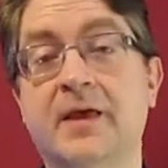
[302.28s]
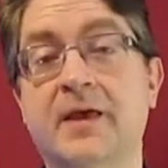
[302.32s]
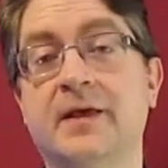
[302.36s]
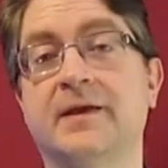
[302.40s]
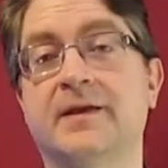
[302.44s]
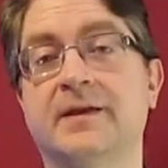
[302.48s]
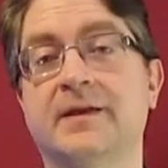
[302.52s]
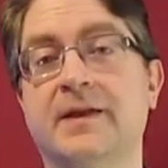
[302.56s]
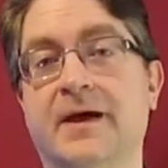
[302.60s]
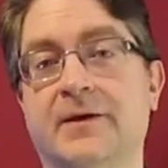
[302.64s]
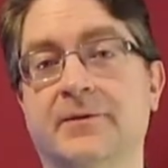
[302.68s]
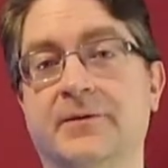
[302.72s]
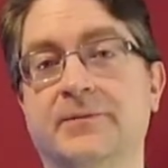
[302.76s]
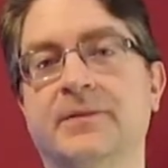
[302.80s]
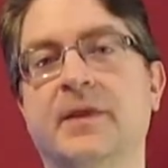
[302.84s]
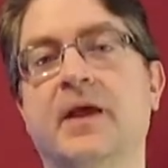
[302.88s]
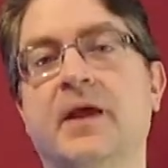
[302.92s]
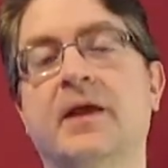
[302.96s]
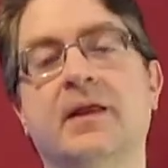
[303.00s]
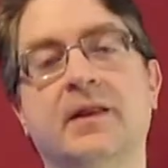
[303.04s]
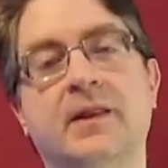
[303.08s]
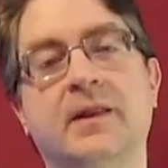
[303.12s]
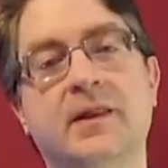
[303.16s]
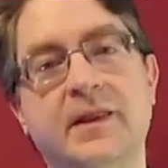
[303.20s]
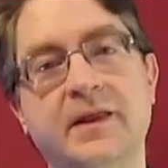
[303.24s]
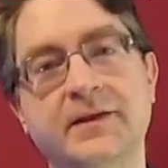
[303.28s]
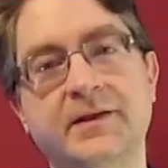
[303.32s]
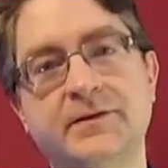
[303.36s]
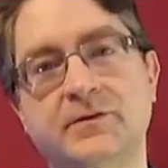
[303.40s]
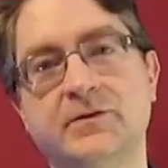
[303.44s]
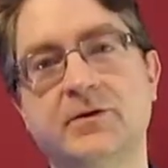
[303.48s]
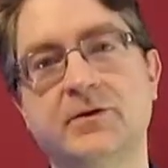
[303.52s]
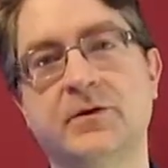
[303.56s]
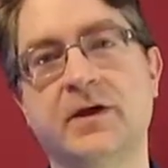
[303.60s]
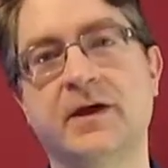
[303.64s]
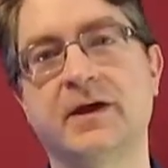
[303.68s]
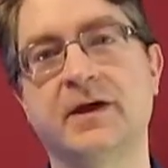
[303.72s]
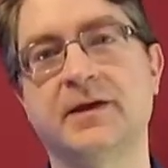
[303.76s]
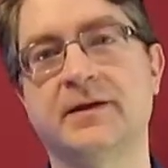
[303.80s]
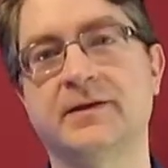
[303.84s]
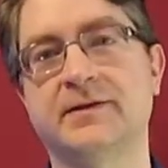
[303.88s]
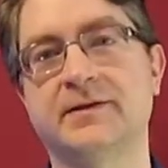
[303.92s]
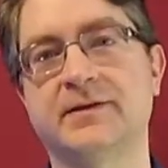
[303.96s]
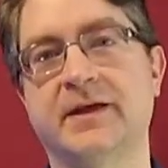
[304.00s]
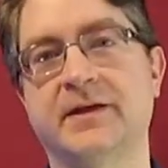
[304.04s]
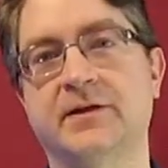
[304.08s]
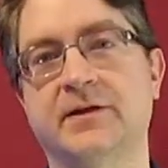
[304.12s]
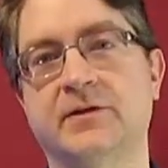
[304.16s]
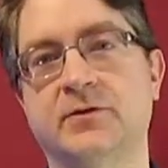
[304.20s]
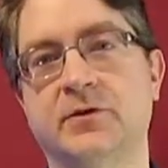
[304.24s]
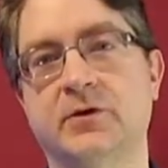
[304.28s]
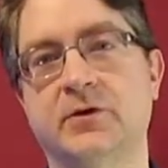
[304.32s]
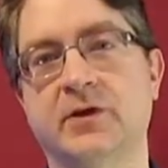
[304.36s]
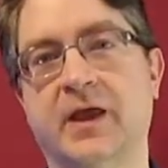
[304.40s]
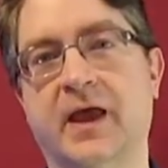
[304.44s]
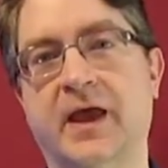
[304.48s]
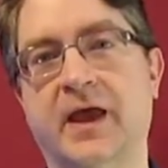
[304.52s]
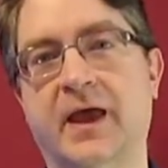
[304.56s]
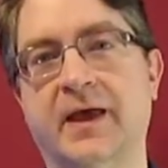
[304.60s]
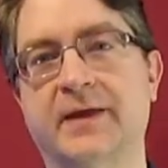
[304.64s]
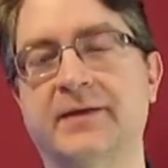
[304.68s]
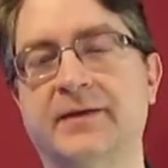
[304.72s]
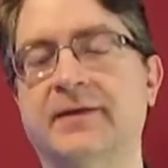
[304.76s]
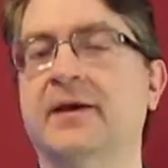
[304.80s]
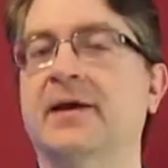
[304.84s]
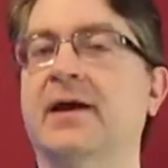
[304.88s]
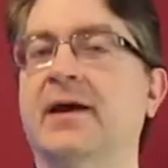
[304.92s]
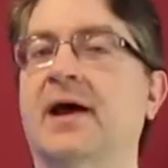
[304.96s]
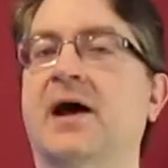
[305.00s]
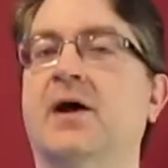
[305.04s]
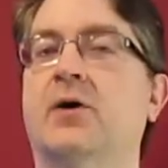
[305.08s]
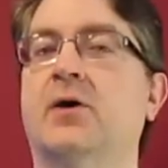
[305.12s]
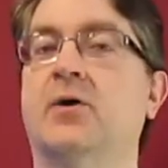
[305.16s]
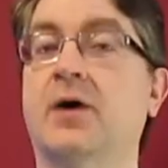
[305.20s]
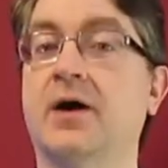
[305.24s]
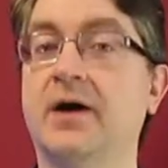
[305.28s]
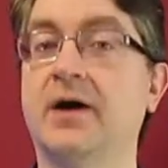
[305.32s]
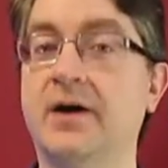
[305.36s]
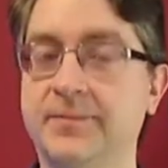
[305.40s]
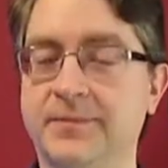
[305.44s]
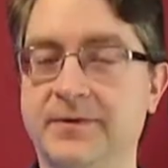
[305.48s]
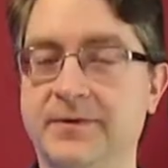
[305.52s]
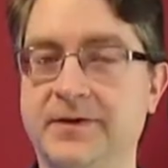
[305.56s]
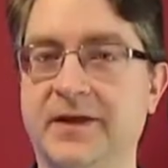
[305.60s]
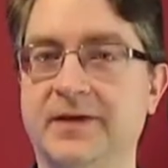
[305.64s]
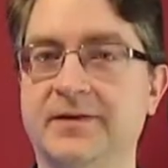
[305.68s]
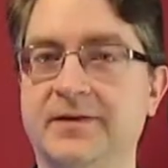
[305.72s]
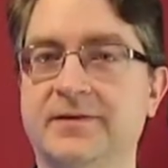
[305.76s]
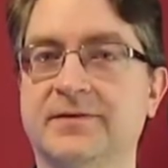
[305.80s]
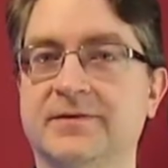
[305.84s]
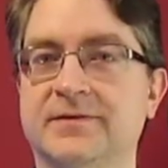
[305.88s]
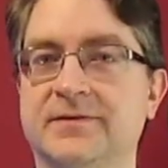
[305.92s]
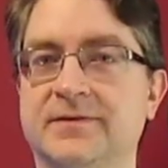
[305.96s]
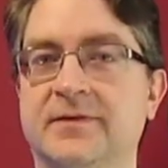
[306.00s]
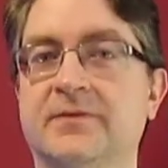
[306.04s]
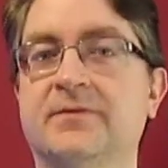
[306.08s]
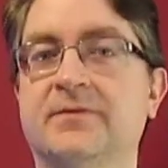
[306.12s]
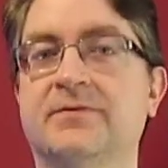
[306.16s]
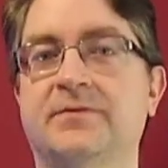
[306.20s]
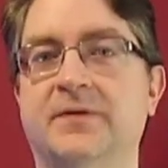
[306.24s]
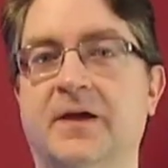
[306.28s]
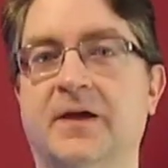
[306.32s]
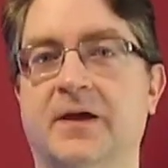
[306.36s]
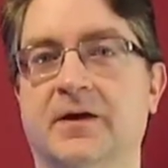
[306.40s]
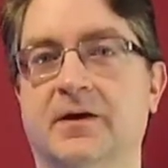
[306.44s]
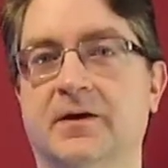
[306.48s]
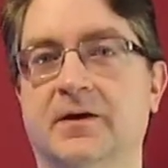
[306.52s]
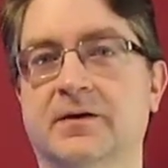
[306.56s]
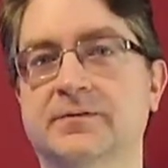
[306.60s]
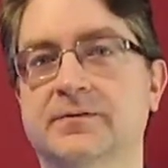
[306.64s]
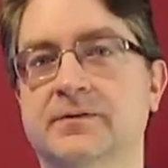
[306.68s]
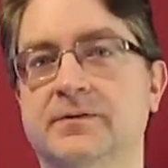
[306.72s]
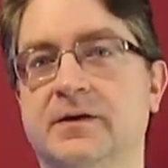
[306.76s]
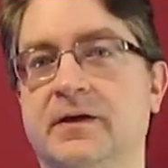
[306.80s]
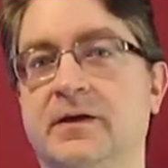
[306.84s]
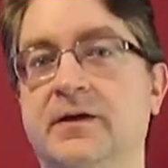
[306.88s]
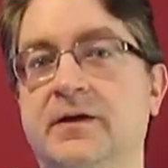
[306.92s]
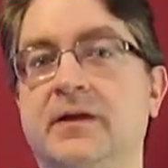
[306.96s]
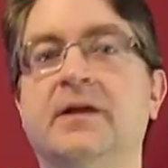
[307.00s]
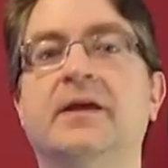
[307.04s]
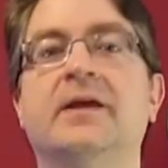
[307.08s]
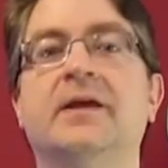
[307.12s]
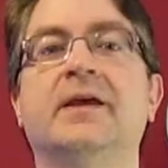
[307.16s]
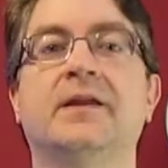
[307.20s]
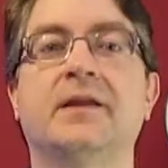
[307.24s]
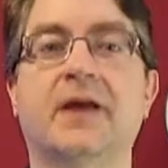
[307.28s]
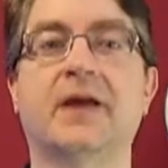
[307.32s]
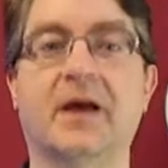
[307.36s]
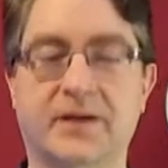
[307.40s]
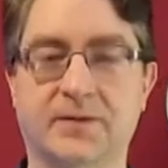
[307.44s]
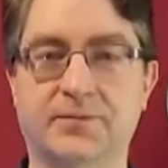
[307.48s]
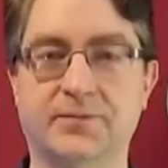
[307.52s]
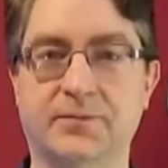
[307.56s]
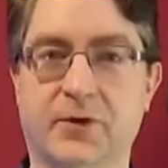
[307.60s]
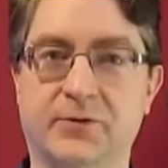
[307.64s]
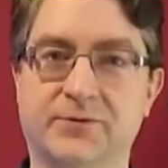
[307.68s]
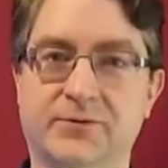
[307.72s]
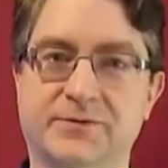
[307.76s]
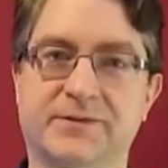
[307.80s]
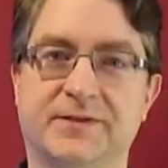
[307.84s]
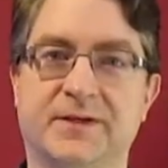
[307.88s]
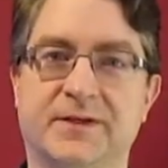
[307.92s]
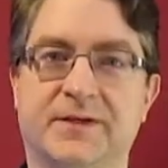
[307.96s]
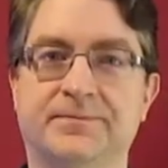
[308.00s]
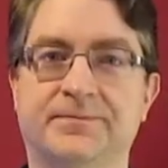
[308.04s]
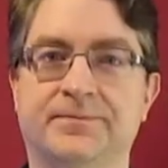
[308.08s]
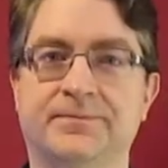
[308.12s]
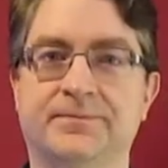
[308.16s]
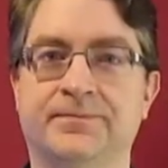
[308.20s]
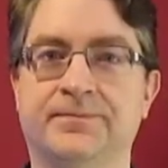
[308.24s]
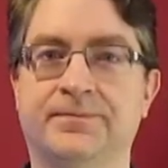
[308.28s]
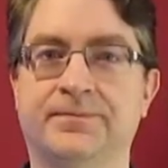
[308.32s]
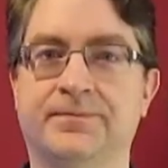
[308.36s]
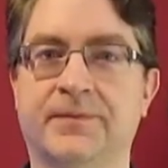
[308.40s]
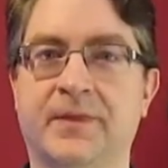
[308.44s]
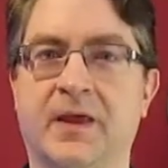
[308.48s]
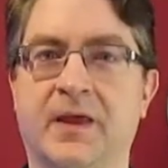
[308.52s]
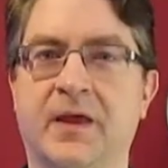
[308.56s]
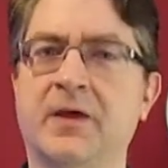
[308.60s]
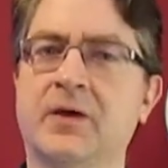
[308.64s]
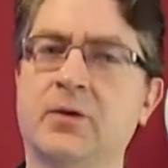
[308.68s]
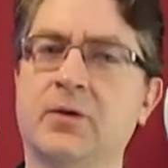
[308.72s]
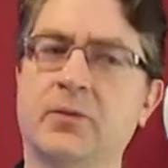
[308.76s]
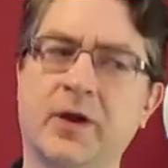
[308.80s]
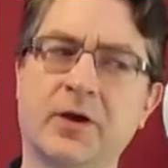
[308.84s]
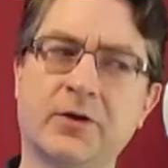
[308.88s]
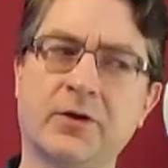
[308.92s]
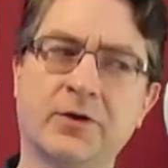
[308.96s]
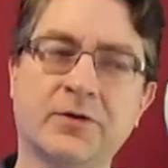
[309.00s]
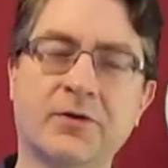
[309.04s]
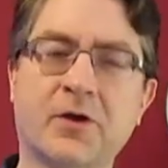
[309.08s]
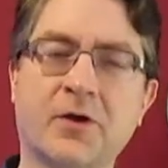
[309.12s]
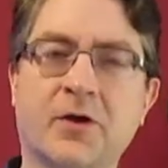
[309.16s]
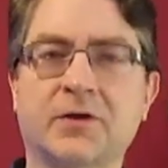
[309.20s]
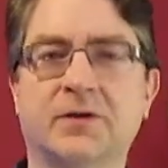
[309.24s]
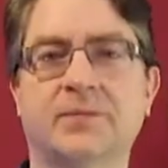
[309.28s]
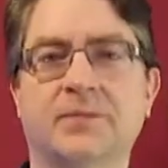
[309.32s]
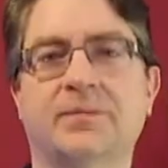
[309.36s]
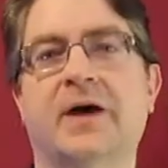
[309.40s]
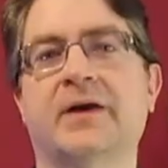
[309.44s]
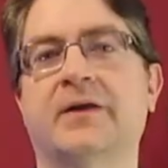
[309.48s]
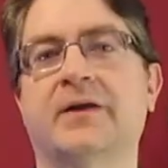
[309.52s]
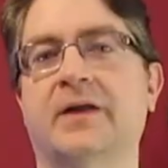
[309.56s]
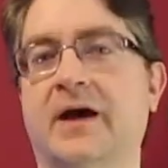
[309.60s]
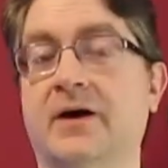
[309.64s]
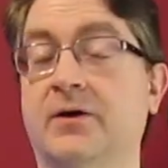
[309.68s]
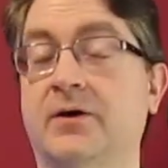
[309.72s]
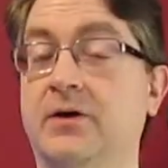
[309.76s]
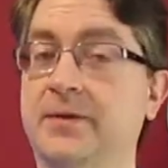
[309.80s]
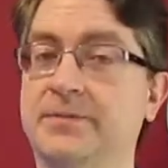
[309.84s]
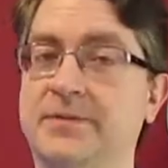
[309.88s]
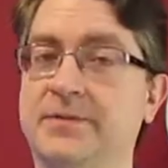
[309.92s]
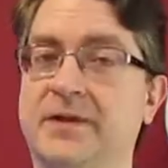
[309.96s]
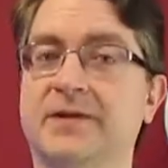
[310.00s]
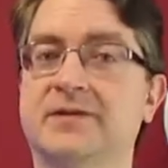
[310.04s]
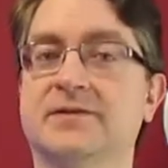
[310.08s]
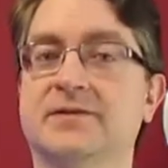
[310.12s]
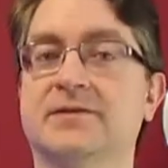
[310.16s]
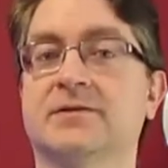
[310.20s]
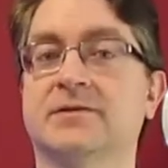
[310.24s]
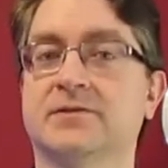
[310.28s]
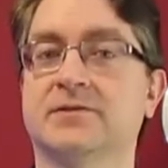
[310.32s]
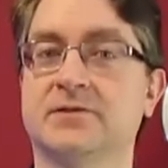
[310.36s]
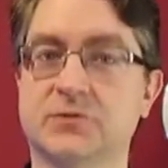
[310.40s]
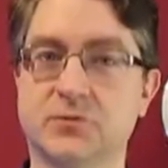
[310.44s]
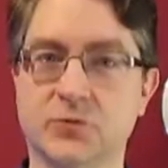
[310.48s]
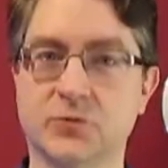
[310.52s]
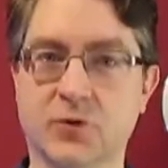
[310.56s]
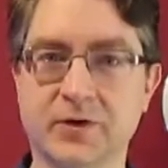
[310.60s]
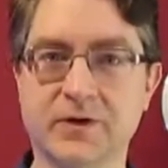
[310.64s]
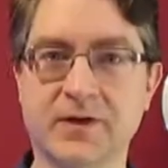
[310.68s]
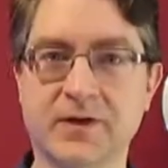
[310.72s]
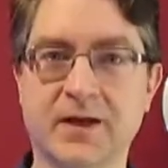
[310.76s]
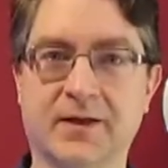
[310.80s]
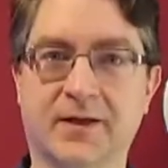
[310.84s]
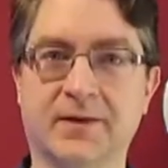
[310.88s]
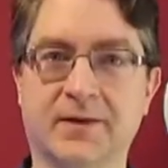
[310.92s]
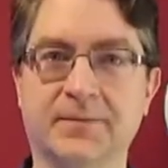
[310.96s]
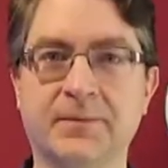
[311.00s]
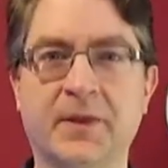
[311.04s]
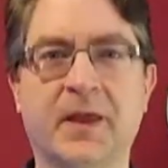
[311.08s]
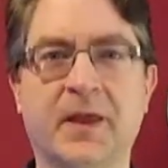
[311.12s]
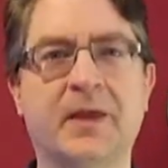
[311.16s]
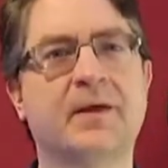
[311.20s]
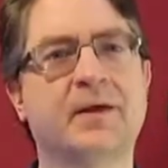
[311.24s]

Now, let's go ahead and take a look at how updates fare in idempotency. We already talked about how updates destroy data.